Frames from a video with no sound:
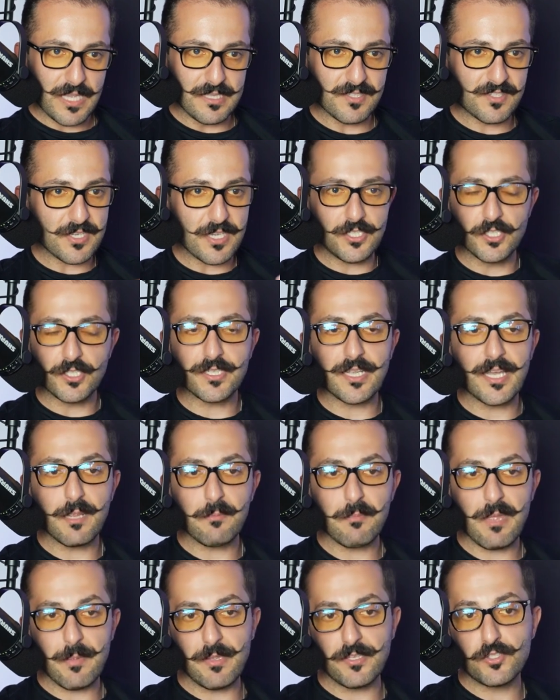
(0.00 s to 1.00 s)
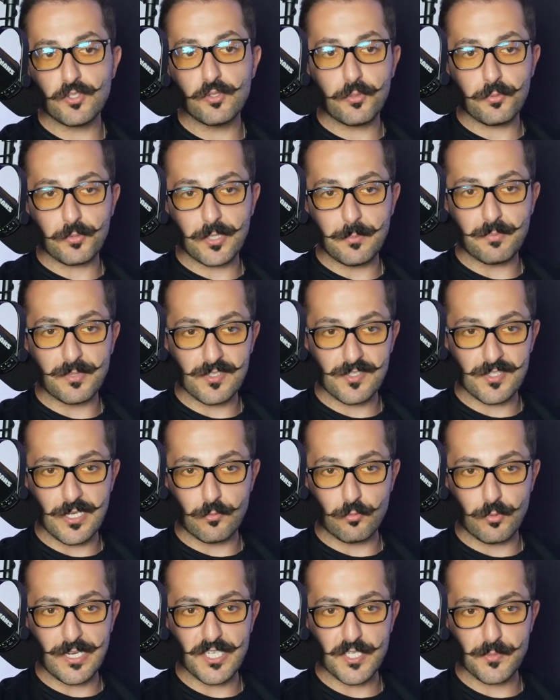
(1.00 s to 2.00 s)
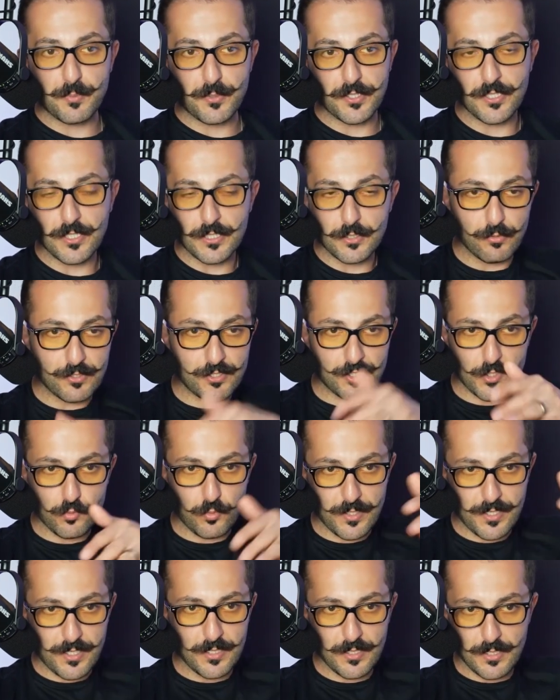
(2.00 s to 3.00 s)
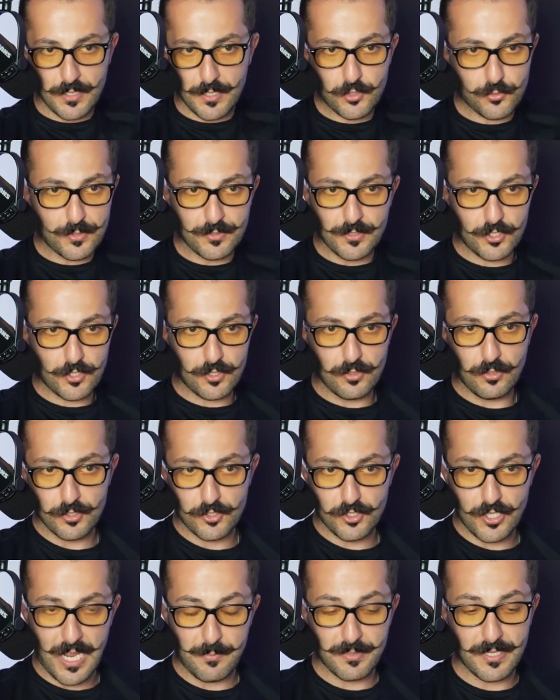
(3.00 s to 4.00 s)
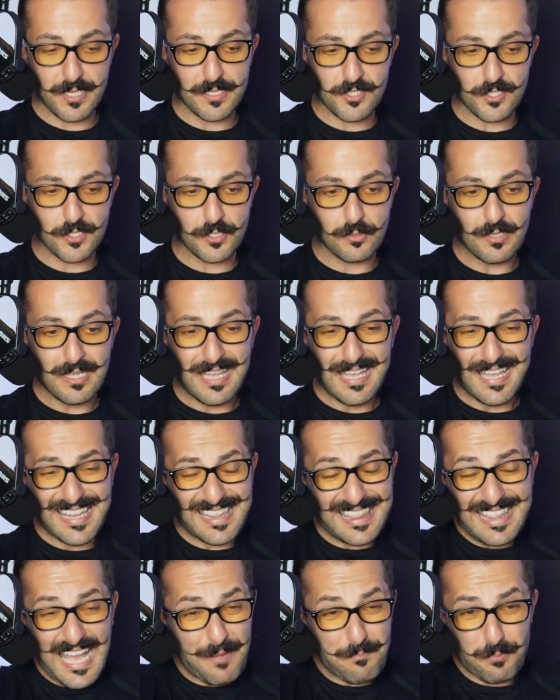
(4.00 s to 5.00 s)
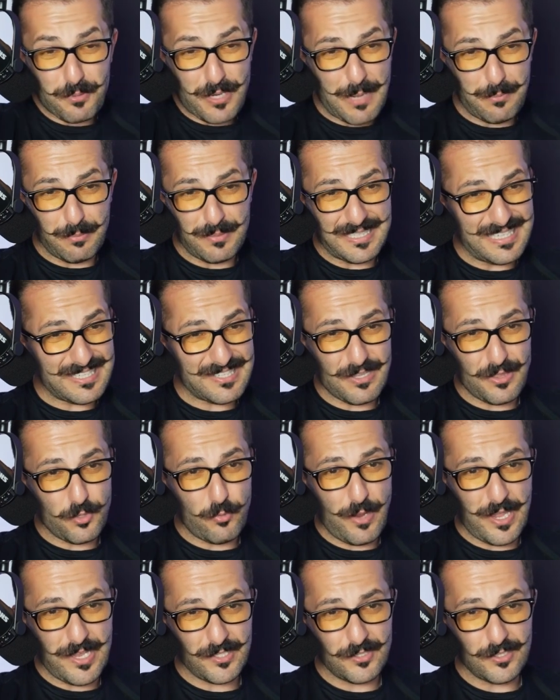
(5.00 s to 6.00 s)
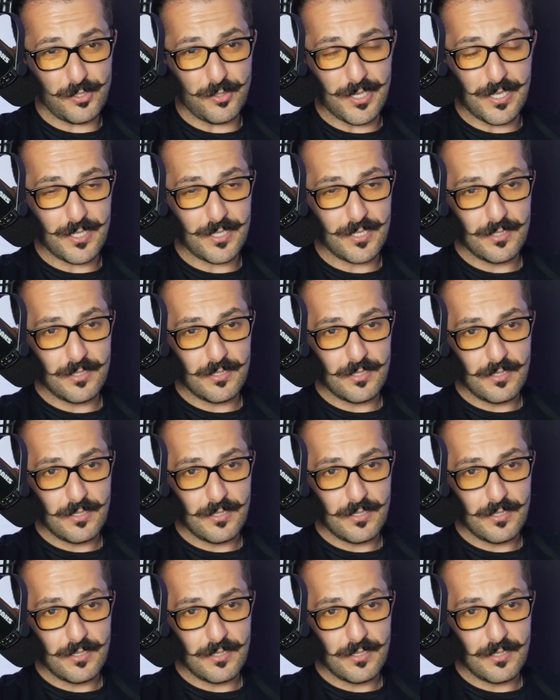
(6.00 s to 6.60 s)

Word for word: and say you're getting maybe 2 3% raise per year, which is what a, a traditional job gets you, that probably isn't the way to do it.